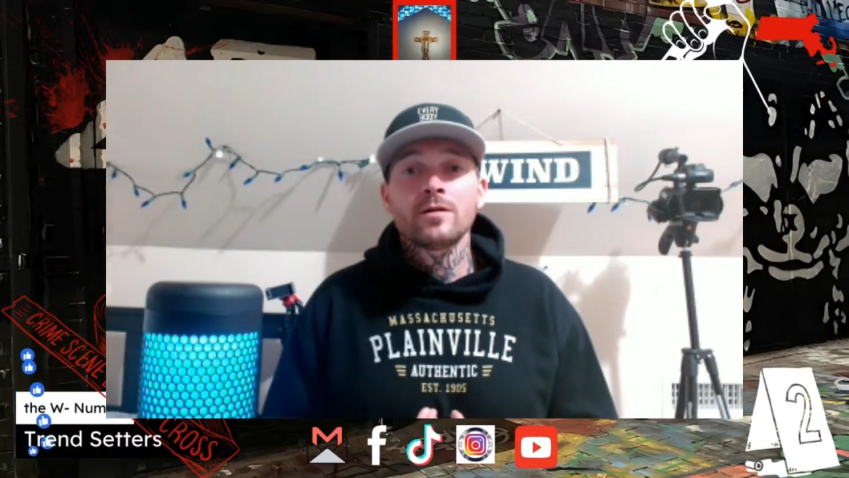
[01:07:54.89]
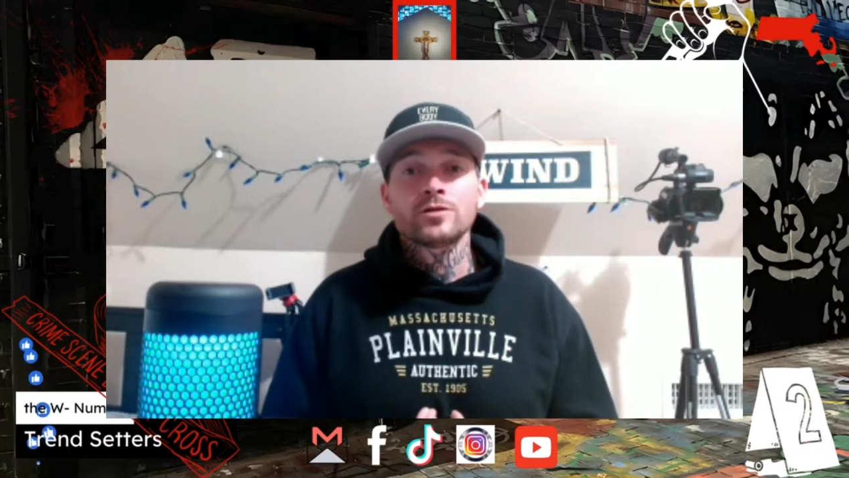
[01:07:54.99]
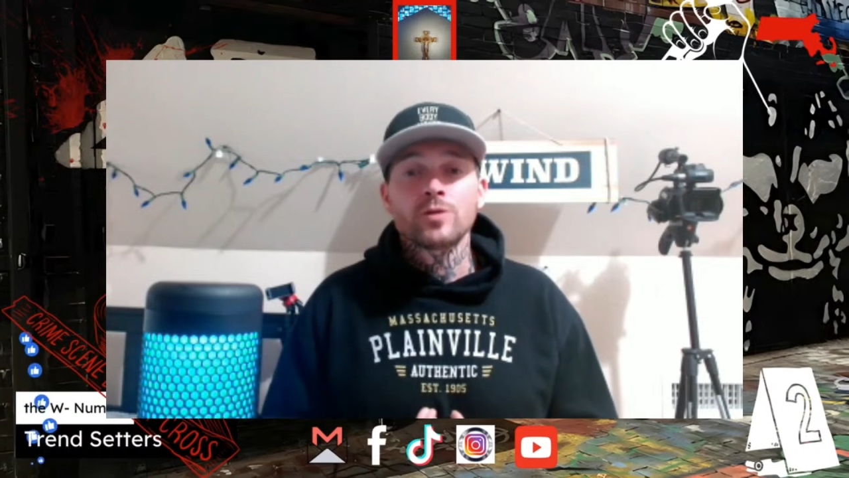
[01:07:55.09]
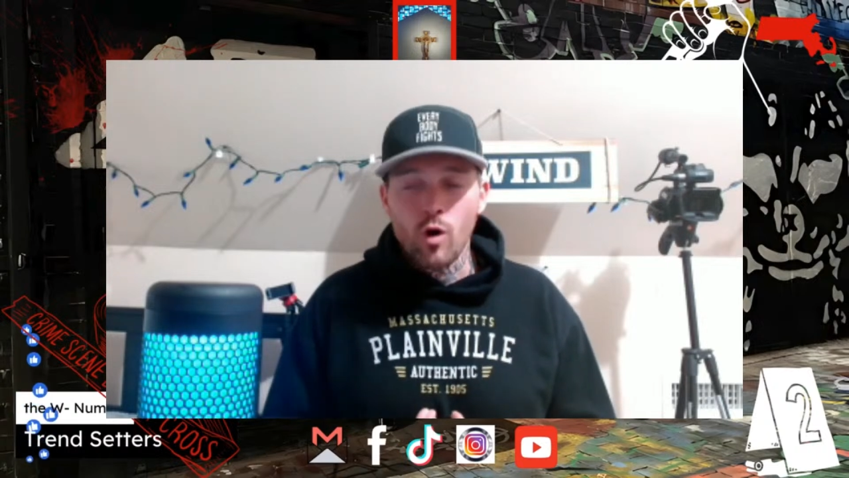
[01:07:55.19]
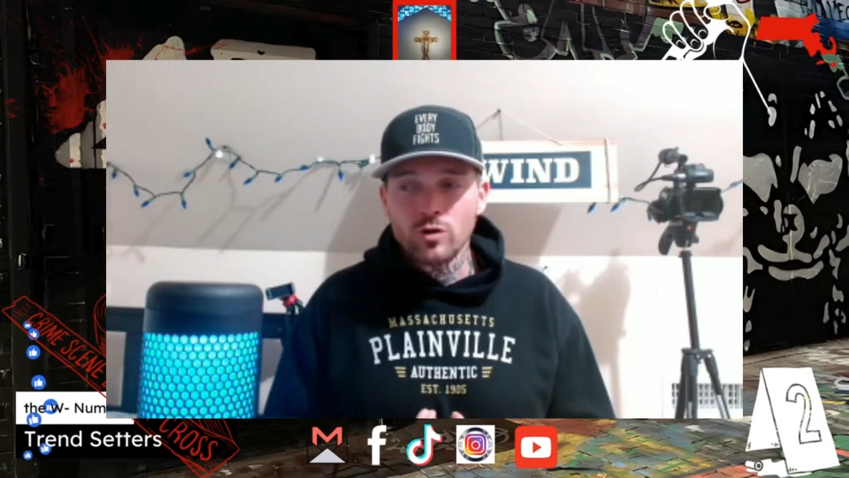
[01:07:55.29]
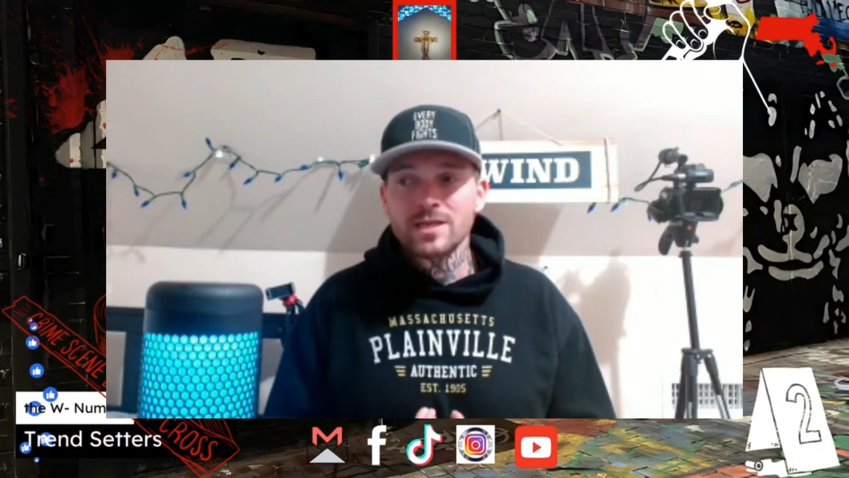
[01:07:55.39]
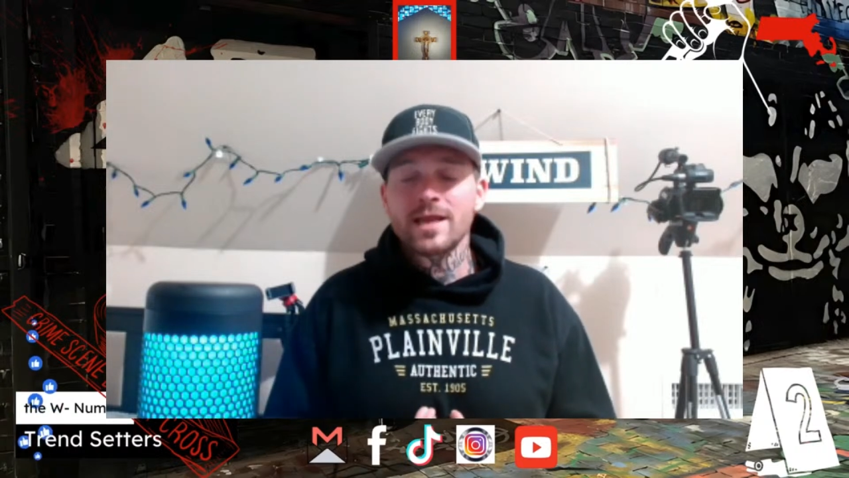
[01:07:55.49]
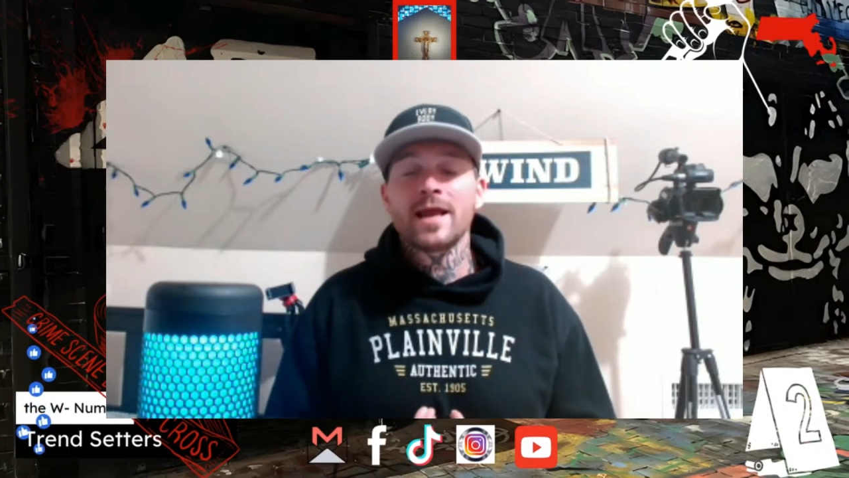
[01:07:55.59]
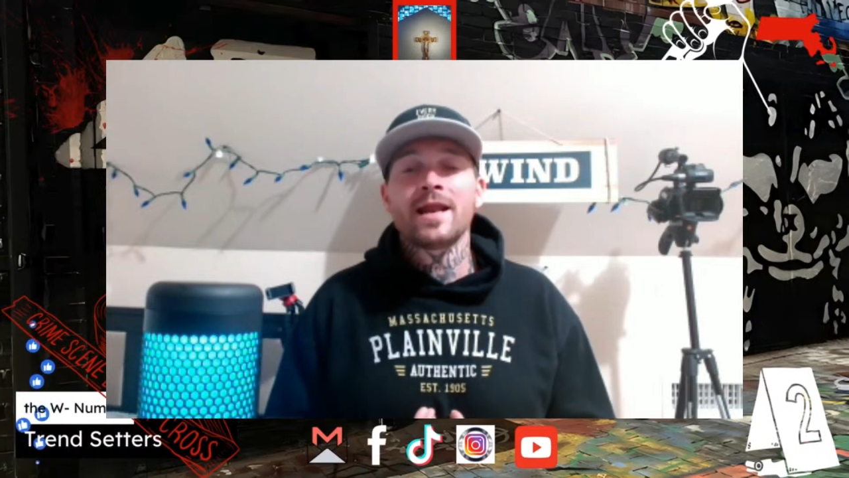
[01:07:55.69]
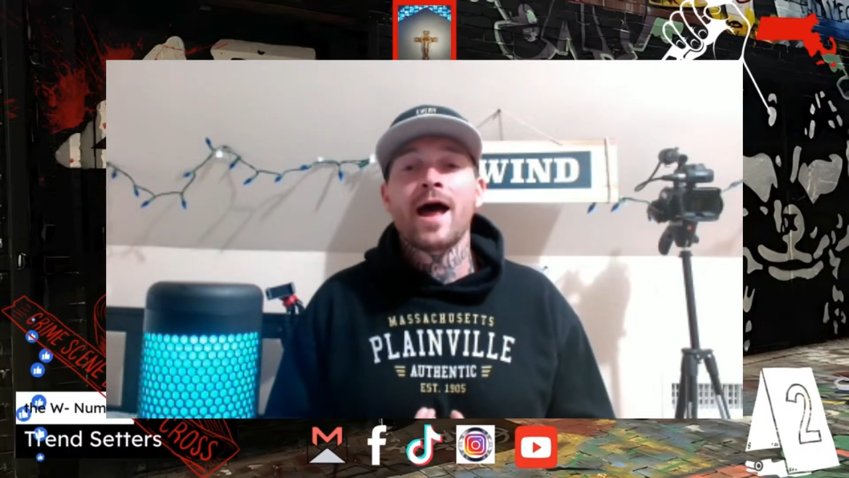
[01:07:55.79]
Tomorrow's the
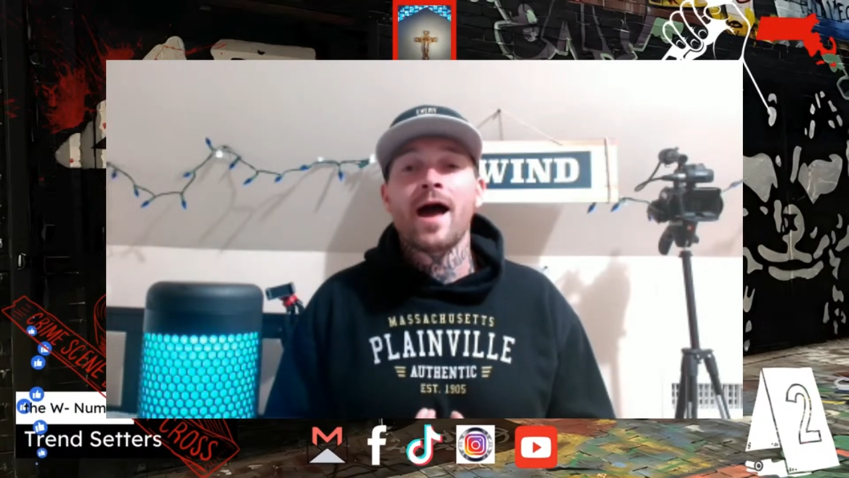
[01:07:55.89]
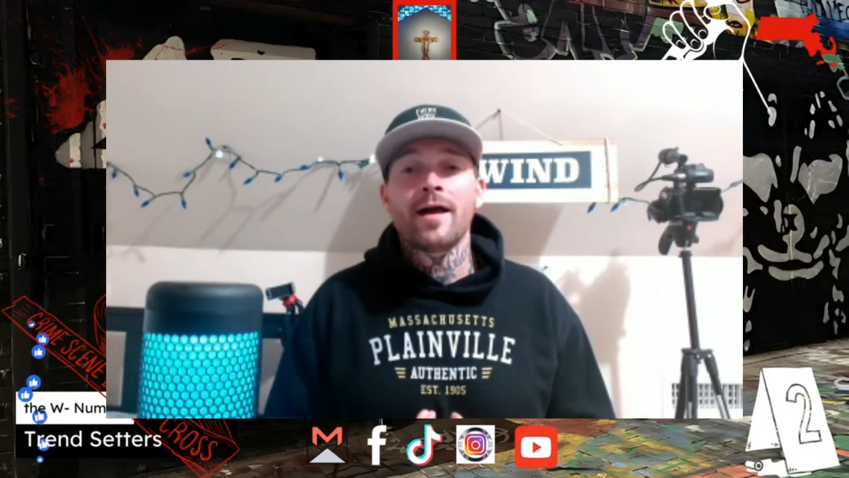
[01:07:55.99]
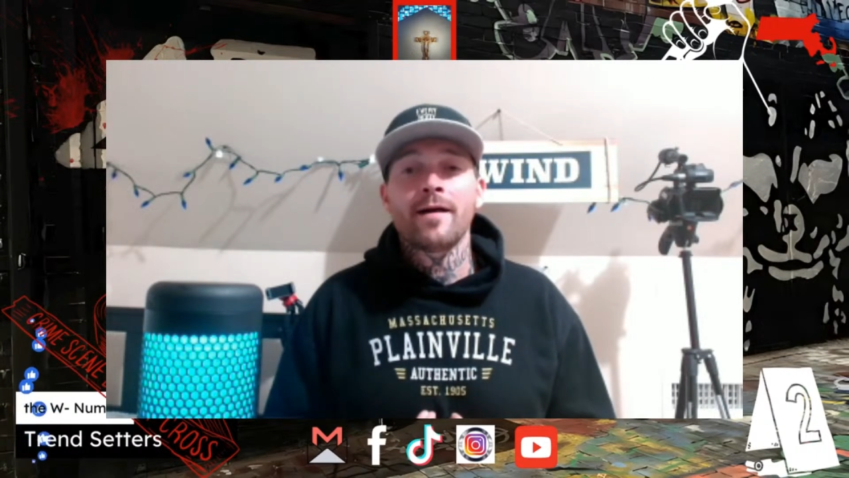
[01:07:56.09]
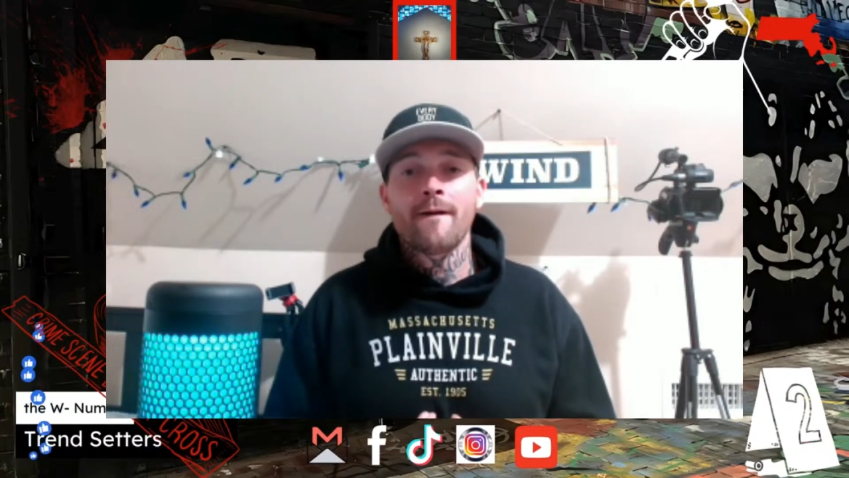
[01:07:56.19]
day to die.